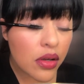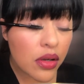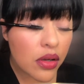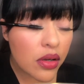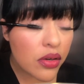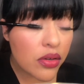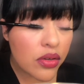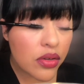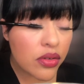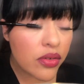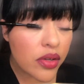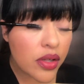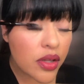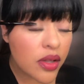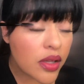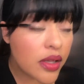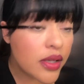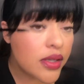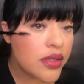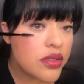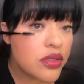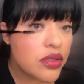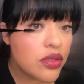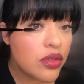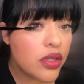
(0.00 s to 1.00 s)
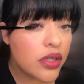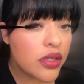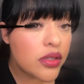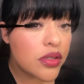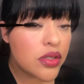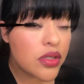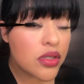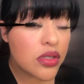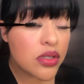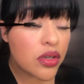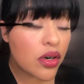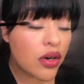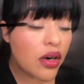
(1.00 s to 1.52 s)
you're doing this, you can
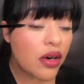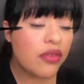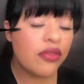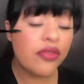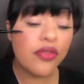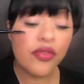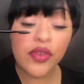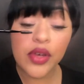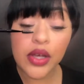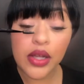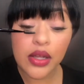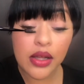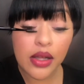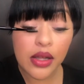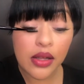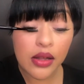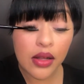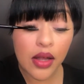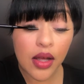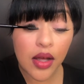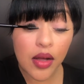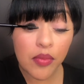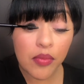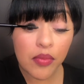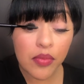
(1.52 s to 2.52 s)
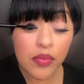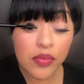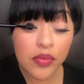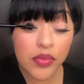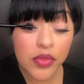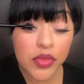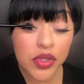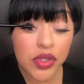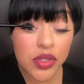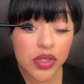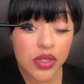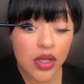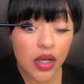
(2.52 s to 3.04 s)
start feeling them
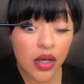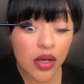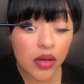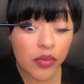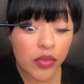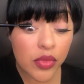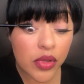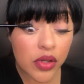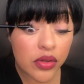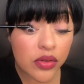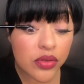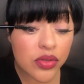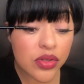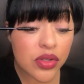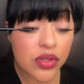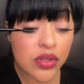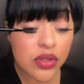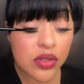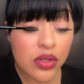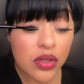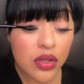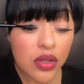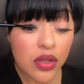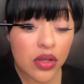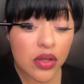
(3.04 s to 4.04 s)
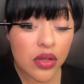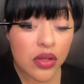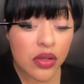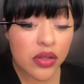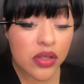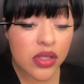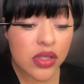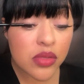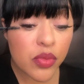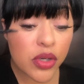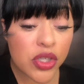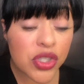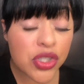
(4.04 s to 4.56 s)
just come loose,
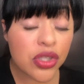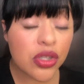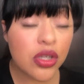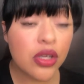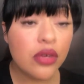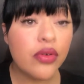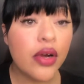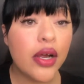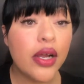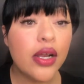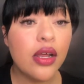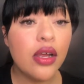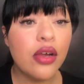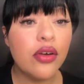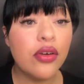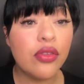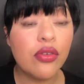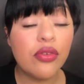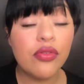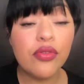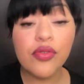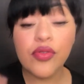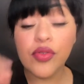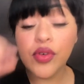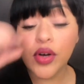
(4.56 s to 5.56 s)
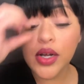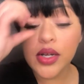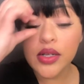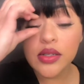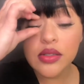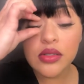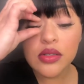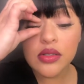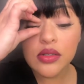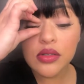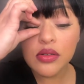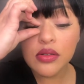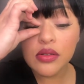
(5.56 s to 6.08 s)
especially right here in the
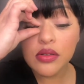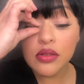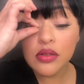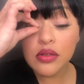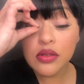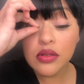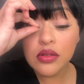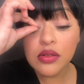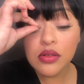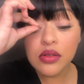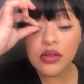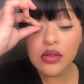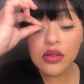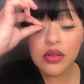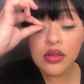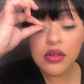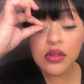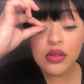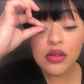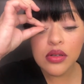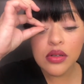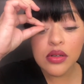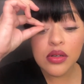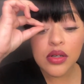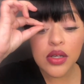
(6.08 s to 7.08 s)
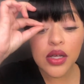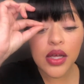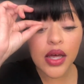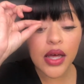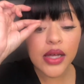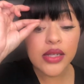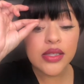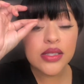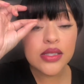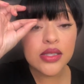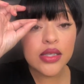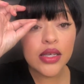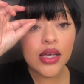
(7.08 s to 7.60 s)
front.
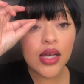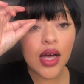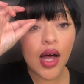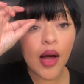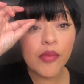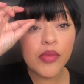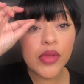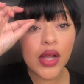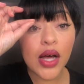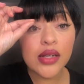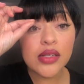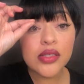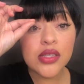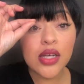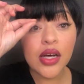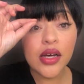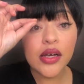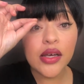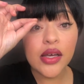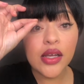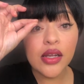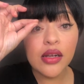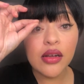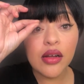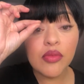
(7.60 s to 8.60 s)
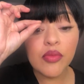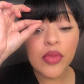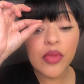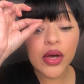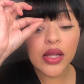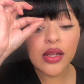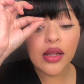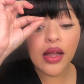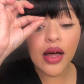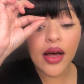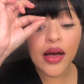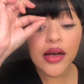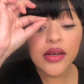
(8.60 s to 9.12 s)
And see, I'm not tugging on my
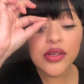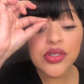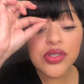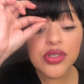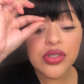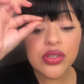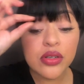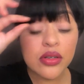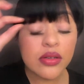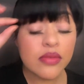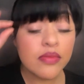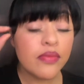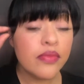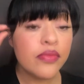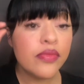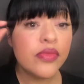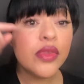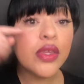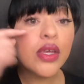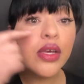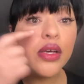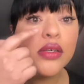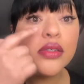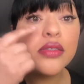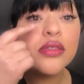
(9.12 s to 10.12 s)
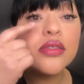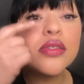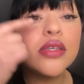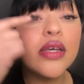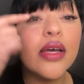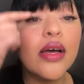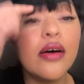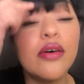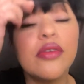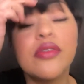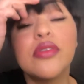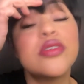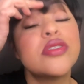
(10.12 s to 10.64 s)
lash. See
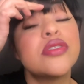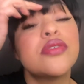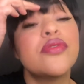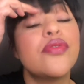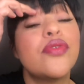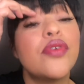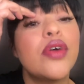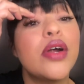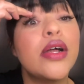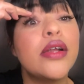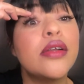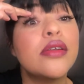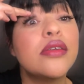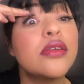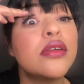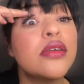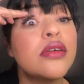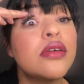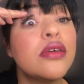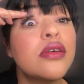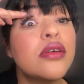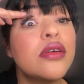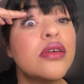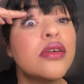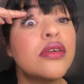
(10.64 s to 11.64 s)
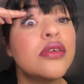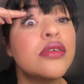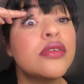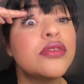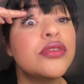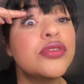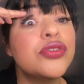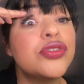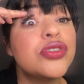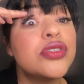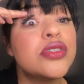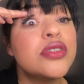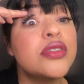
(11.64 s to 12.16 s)
how this front
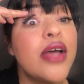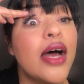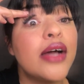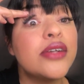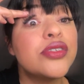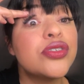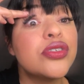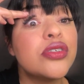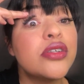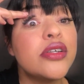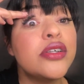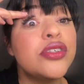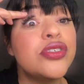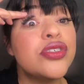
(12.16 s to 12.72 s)
just naturally